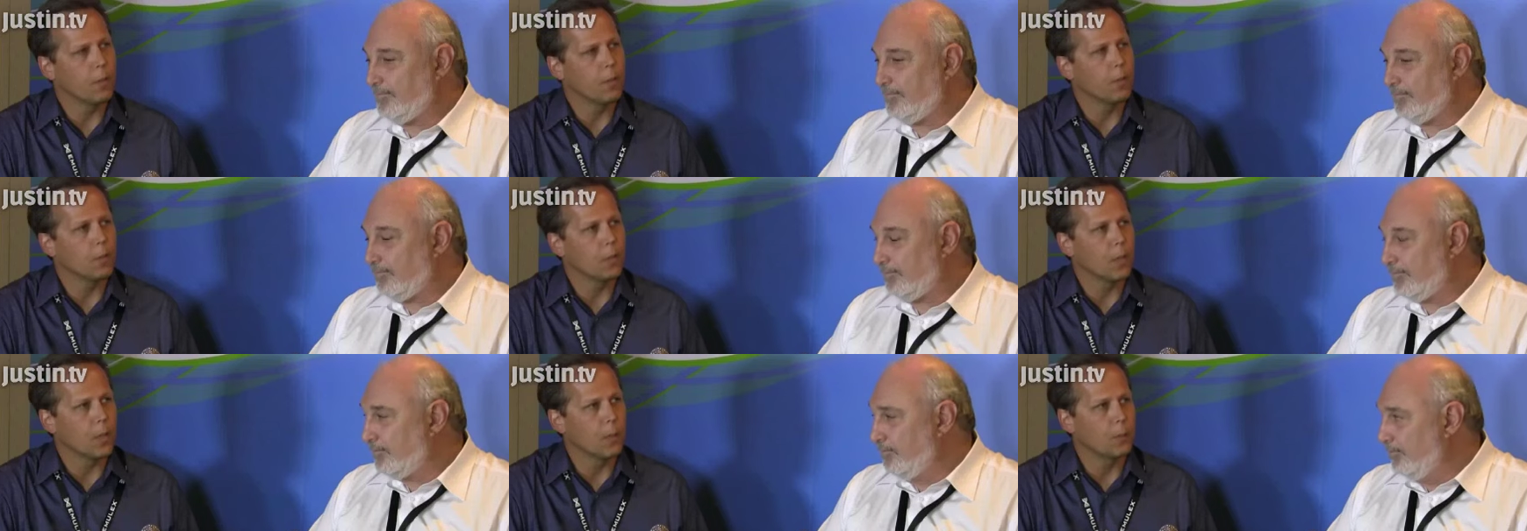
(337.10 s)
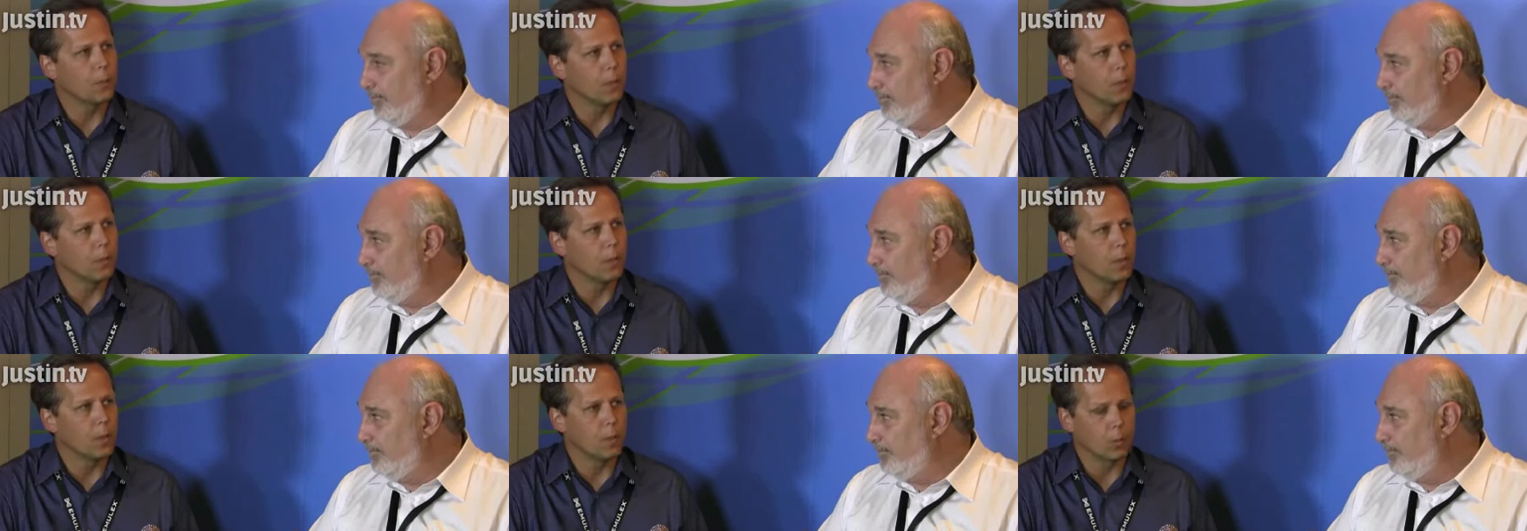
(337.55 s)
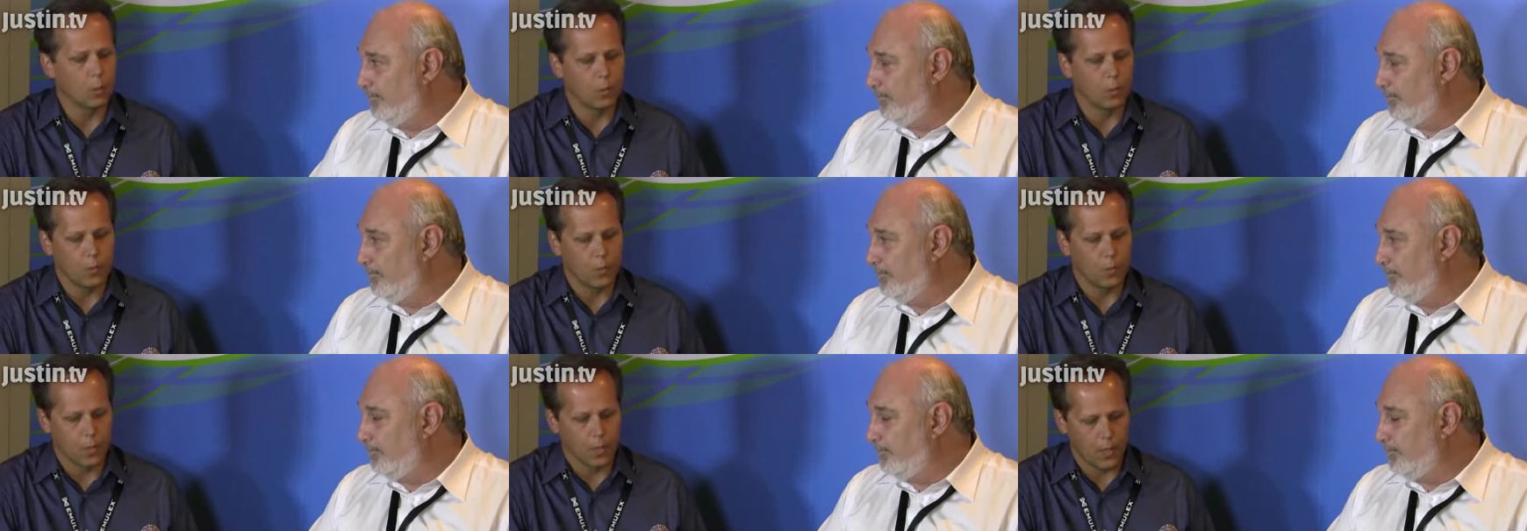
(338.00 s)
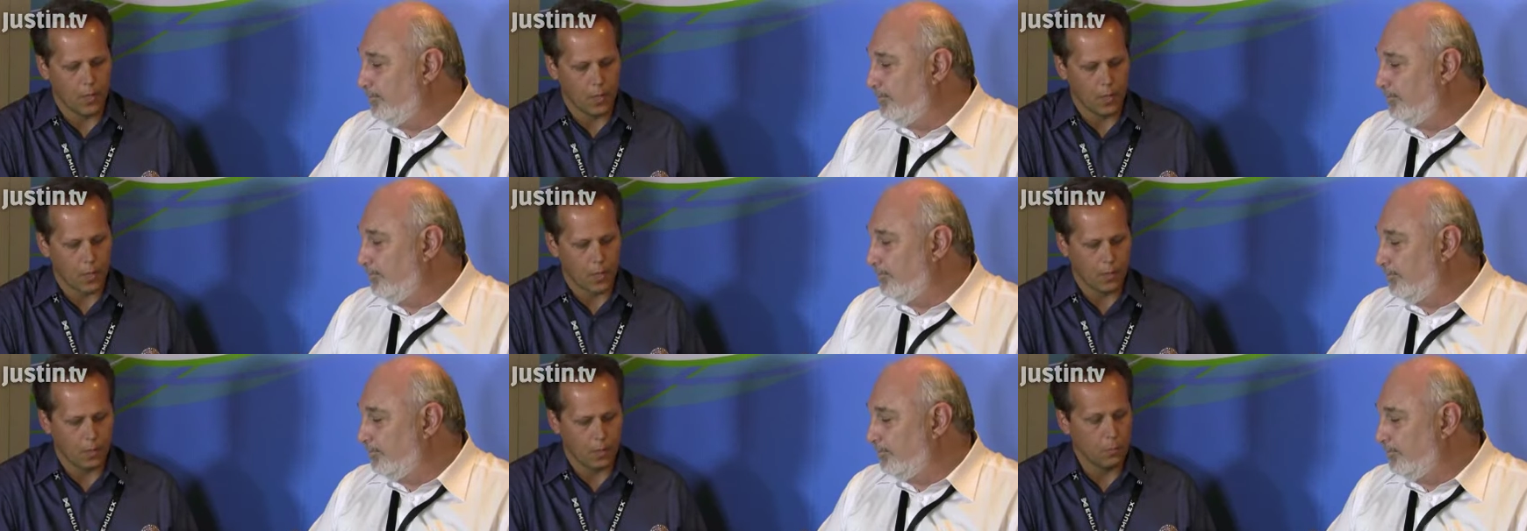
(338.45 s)
Speaker 1: of those types of things. We're
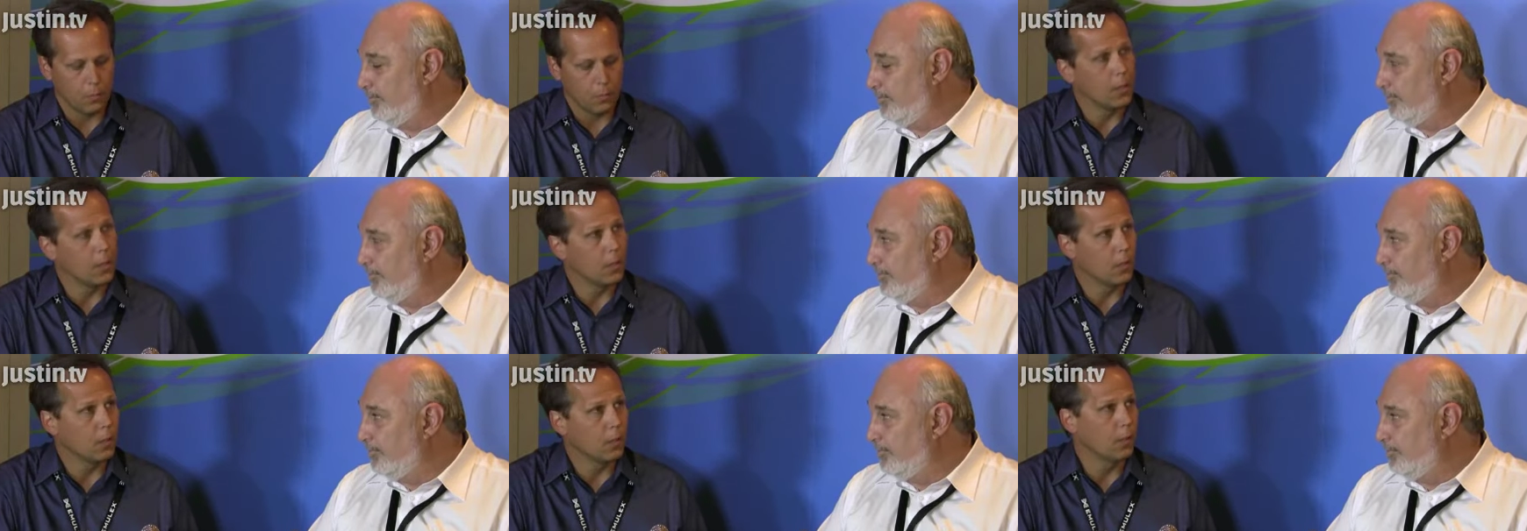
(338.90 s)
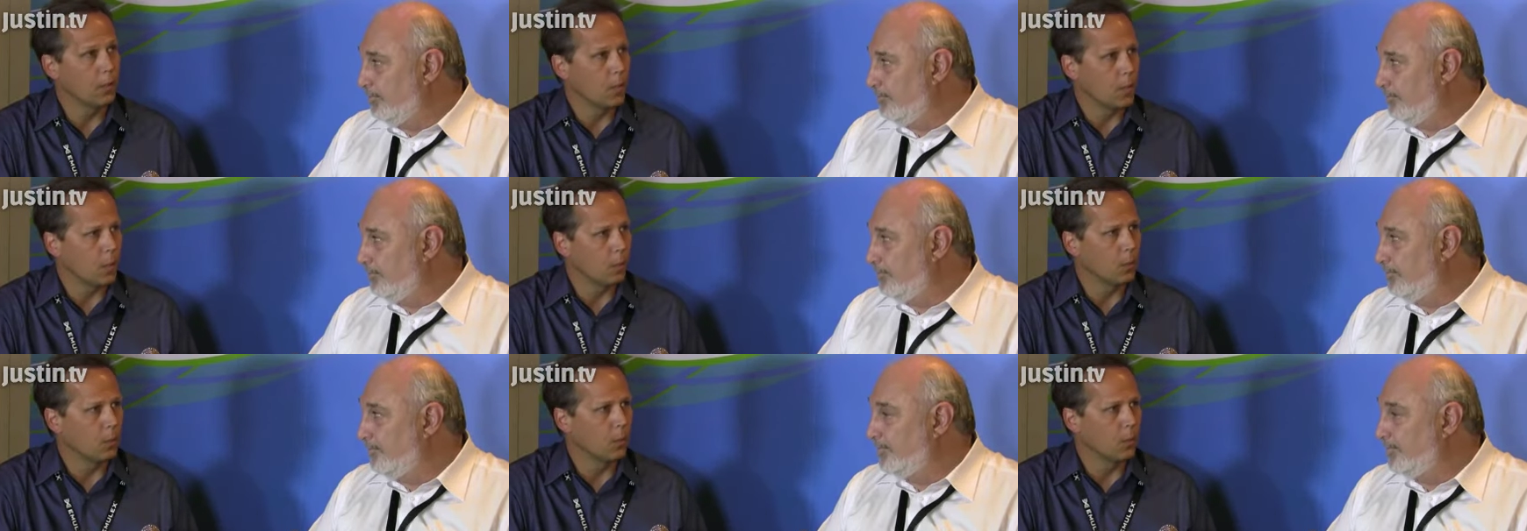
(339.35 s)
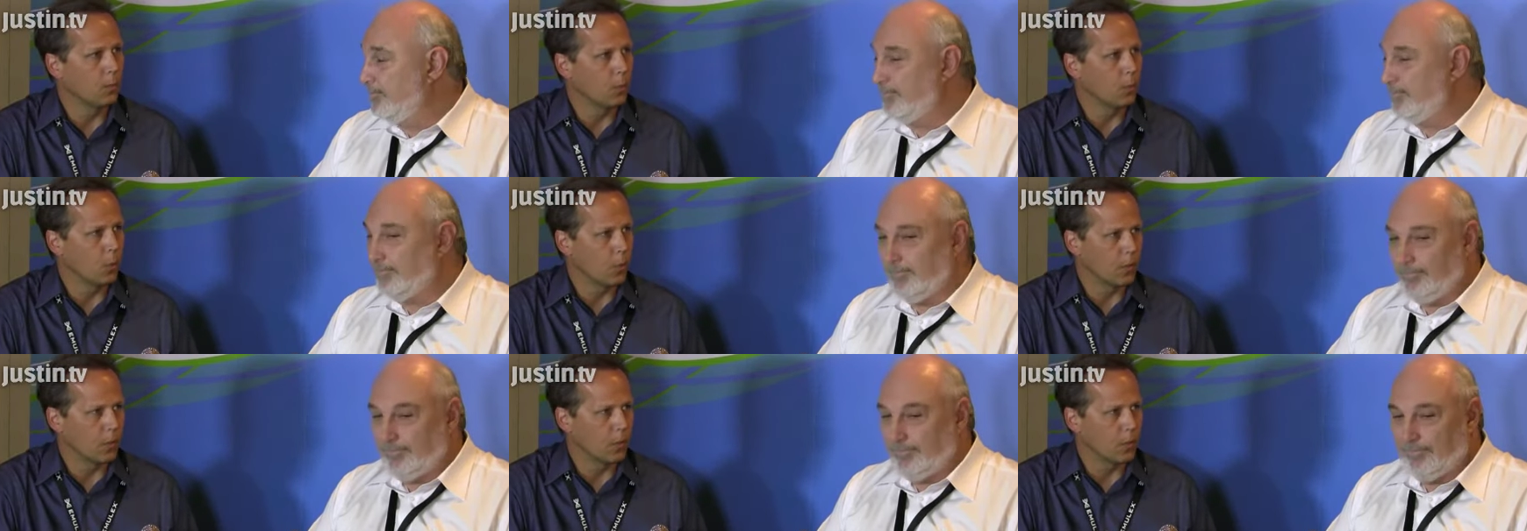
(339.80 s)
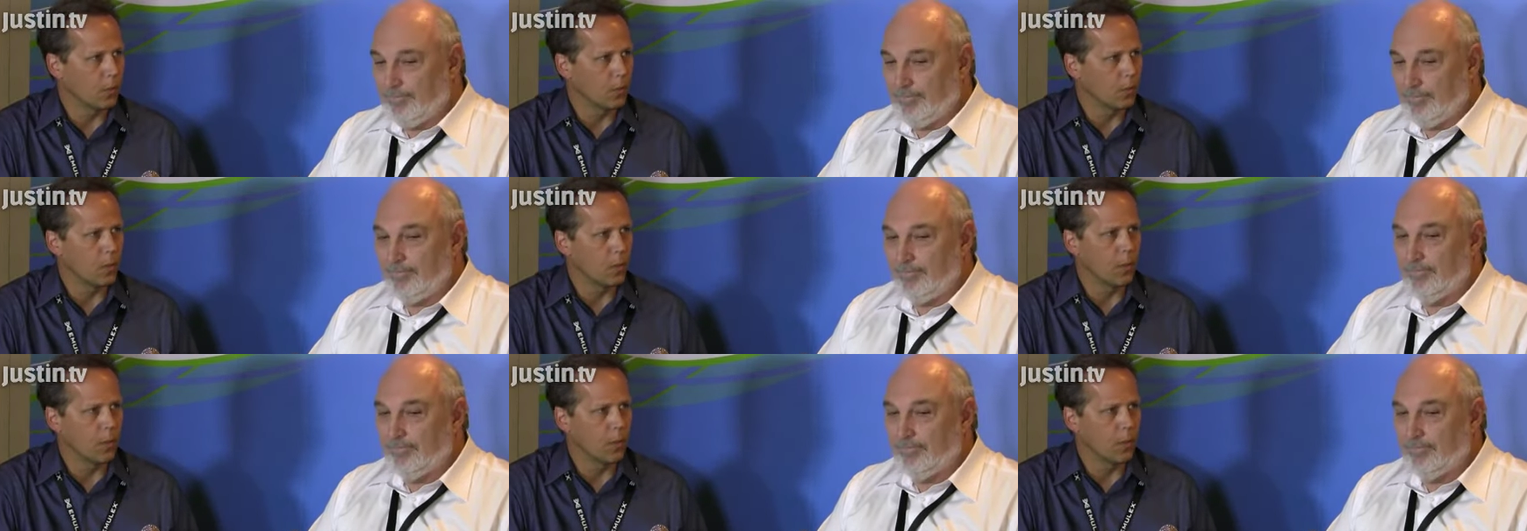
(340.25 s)
seeing that in media and entertainment, of course.